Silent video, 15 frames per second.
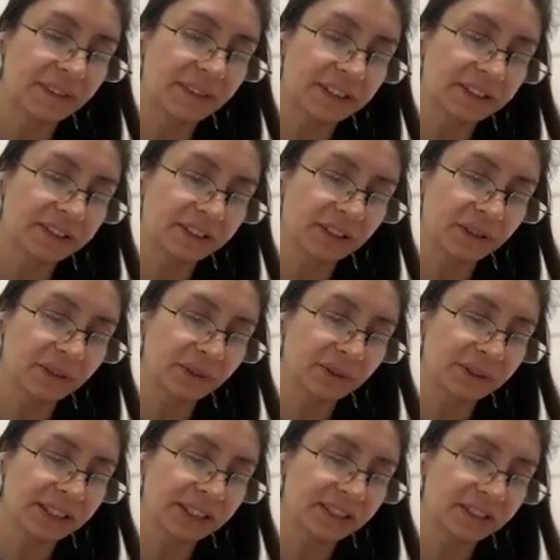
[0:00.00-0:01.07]
If it is
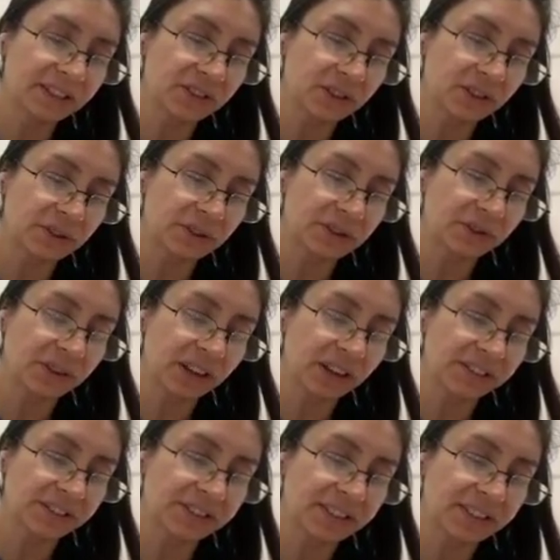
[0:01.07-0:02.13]
you who needs to show your
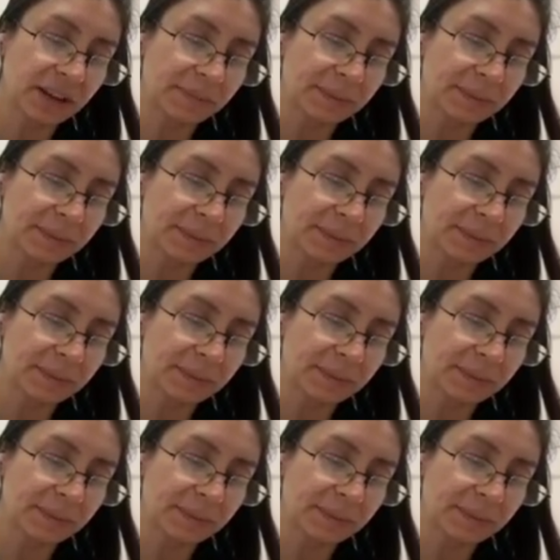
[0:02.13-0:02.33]
true colors,